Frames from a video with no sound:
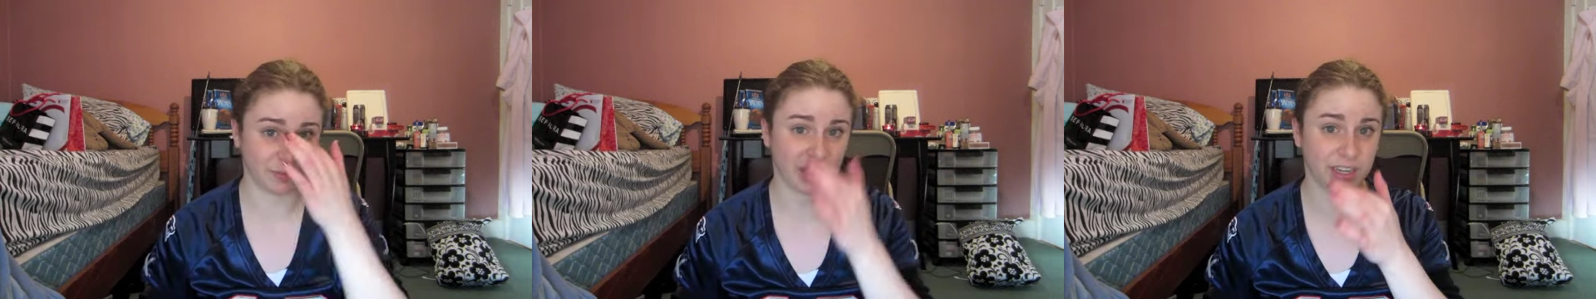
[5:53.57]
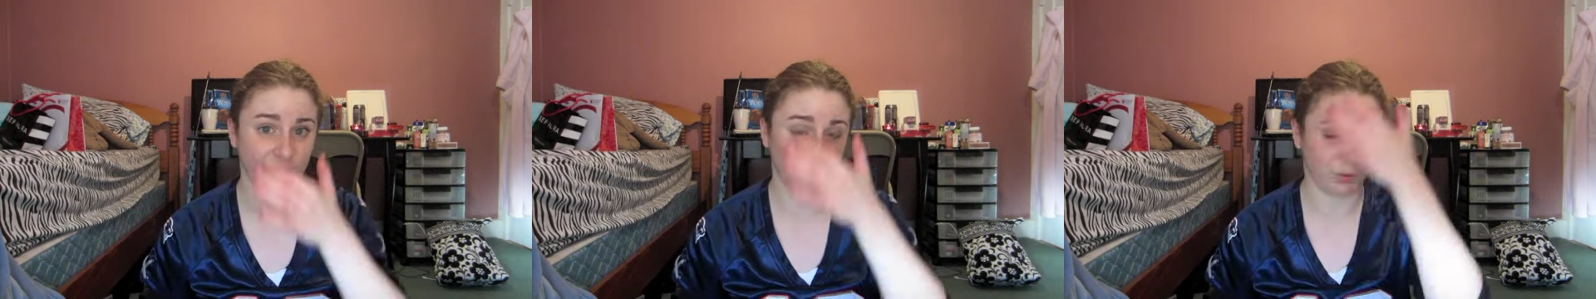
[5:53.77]

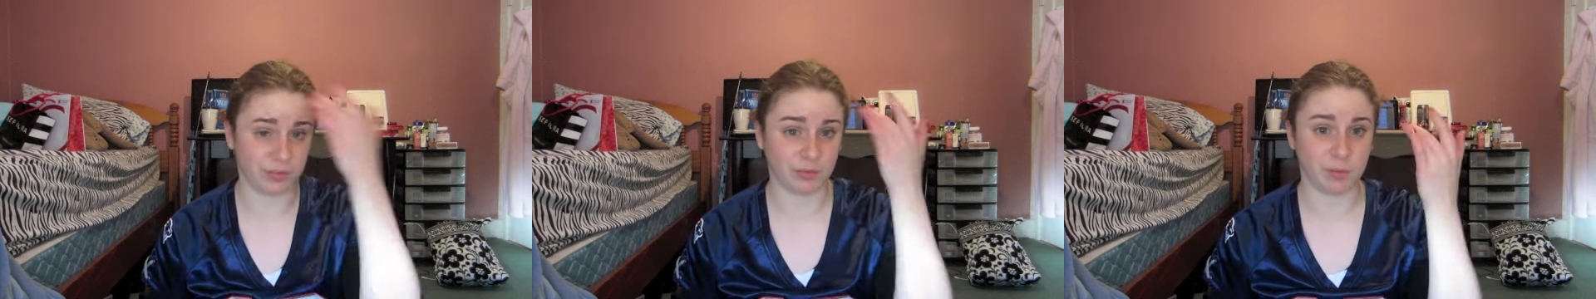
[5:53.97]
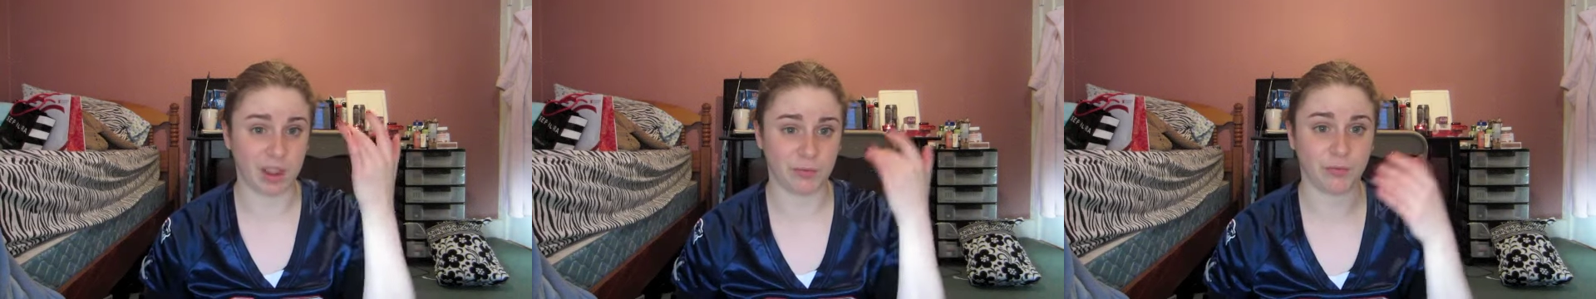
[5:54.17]
my nose
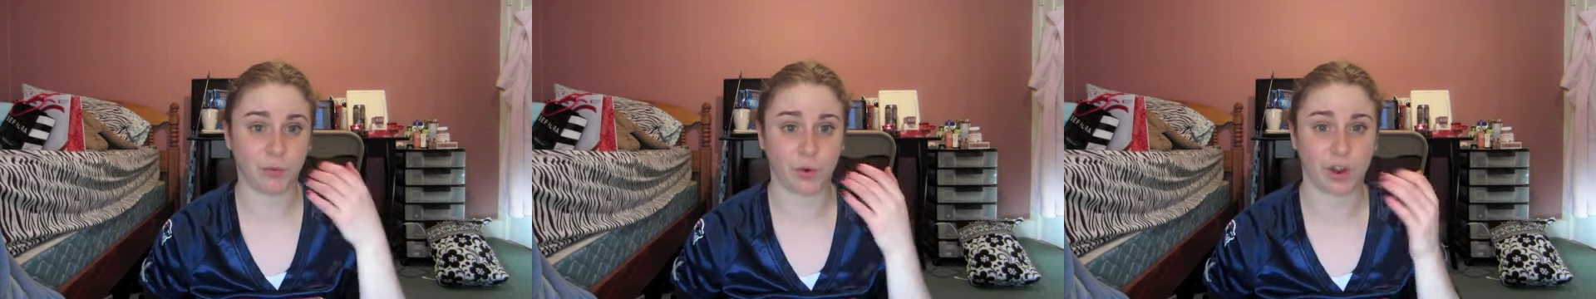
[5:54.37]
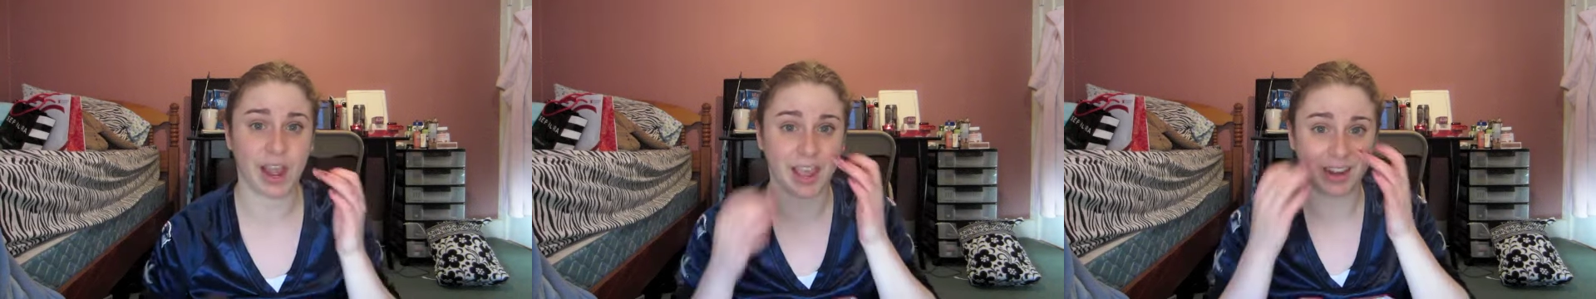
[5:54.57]
and my
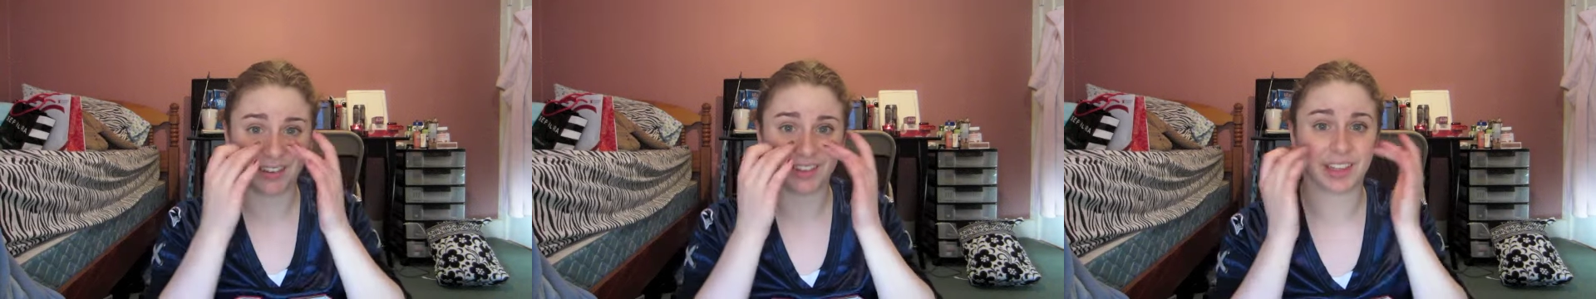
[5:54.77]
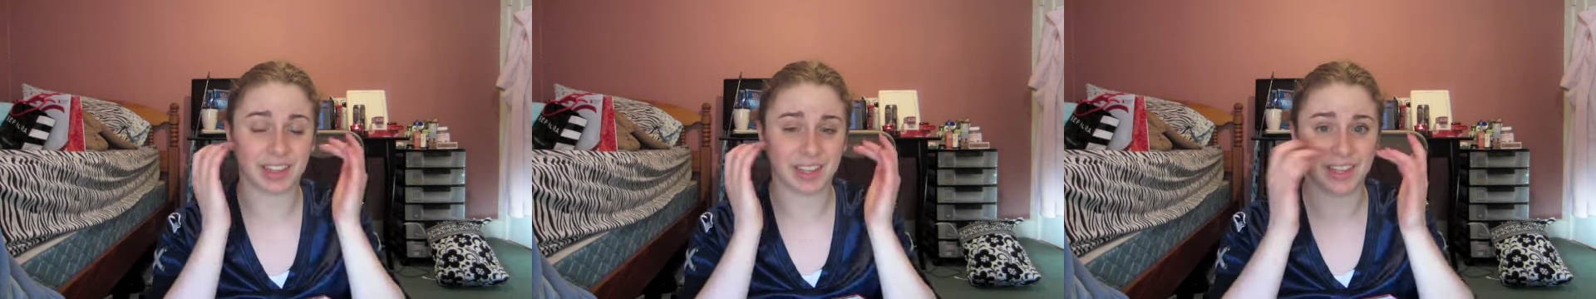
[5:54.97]
forehead and
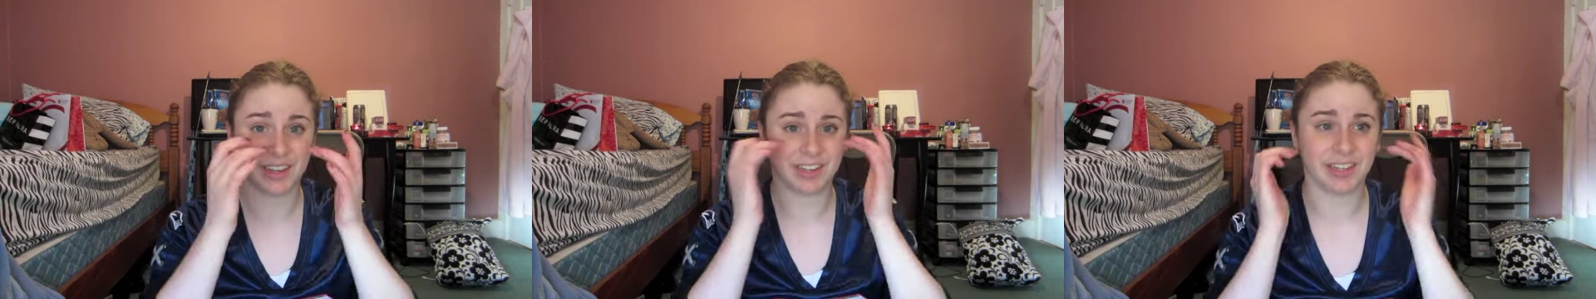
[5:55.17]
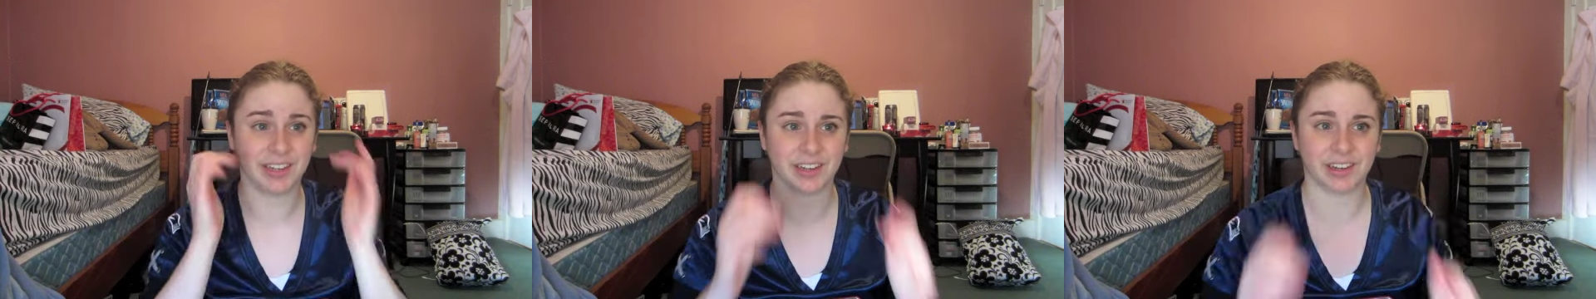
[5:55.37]
like in
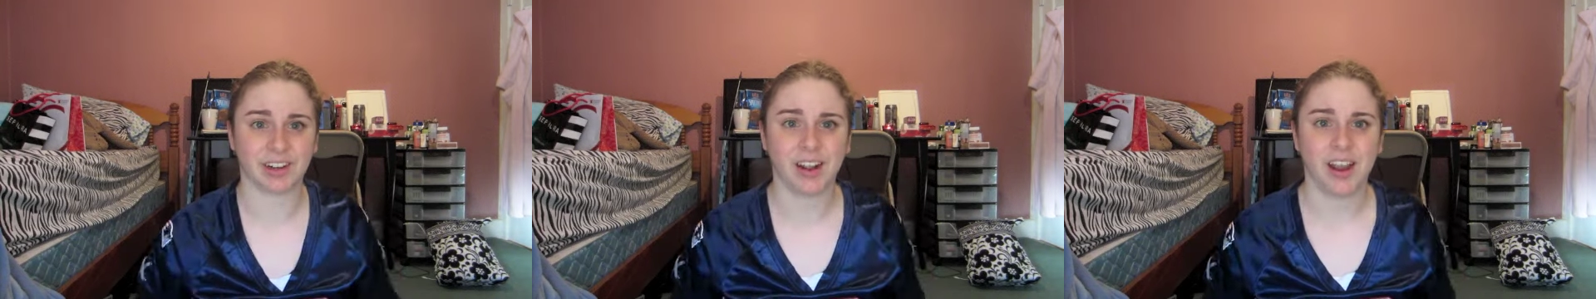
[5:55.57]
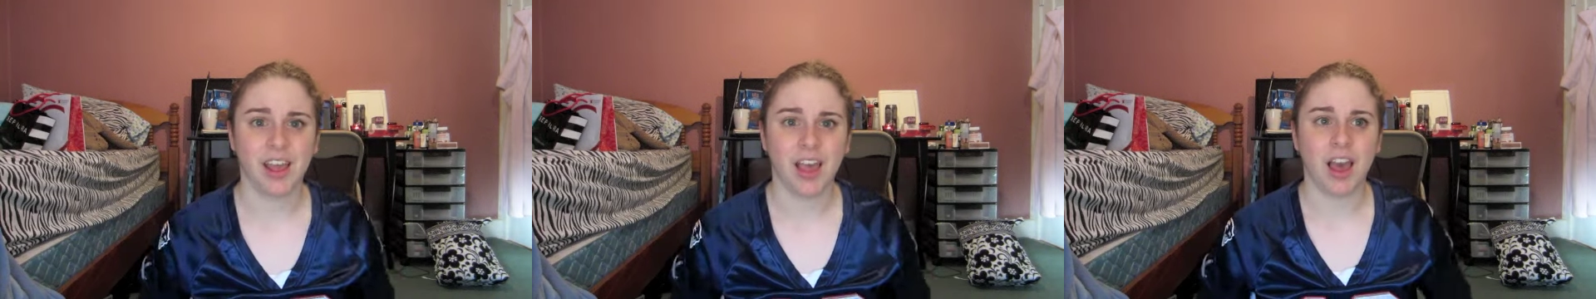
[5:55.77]

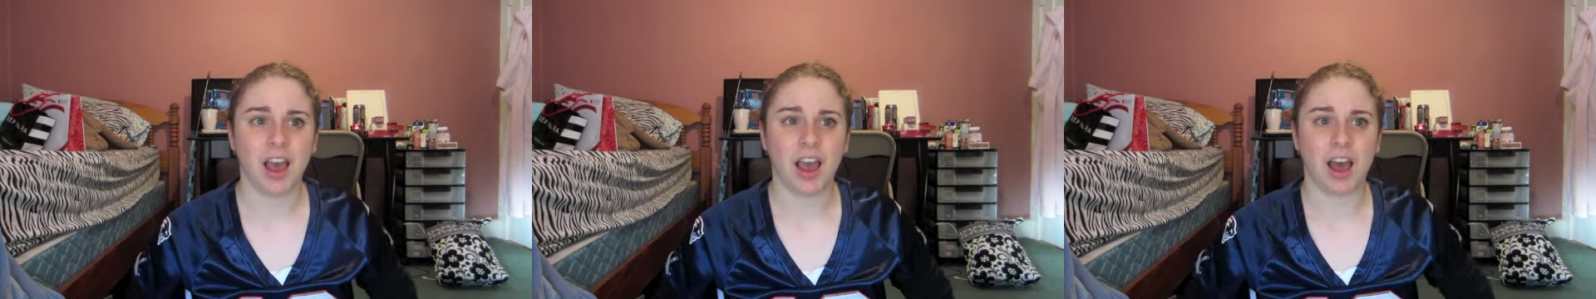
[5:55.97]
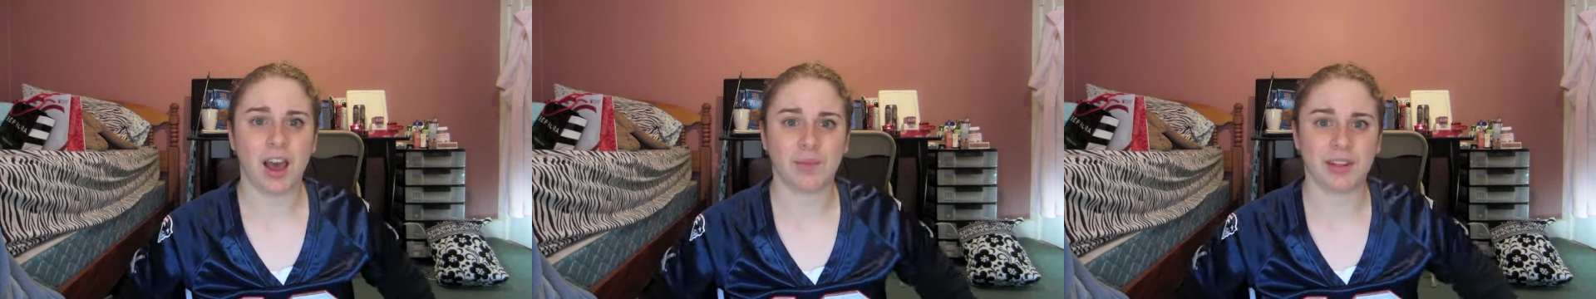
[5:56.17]
here.
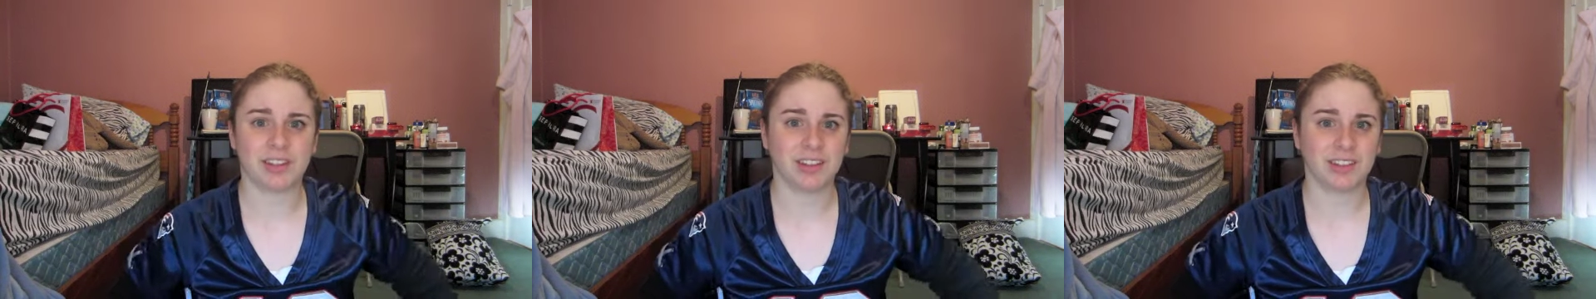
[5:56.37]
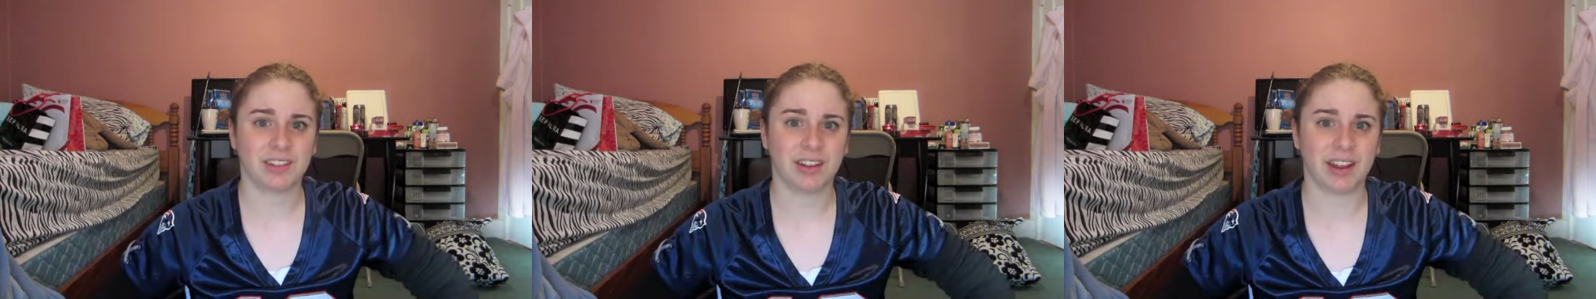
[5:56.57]
It's
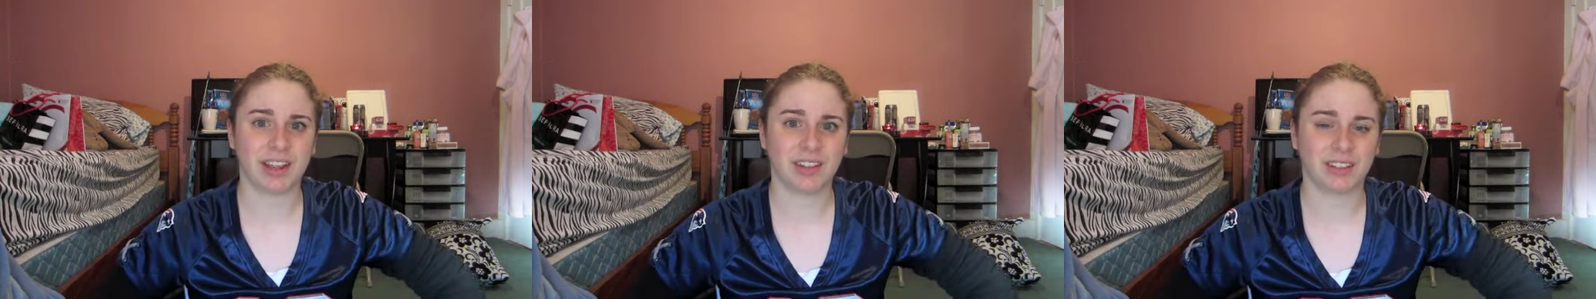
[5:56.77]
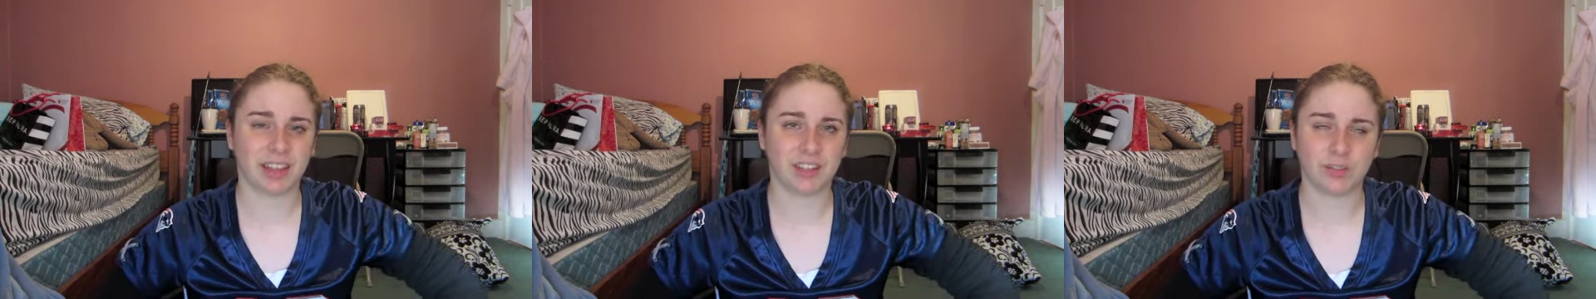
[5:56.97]
just a light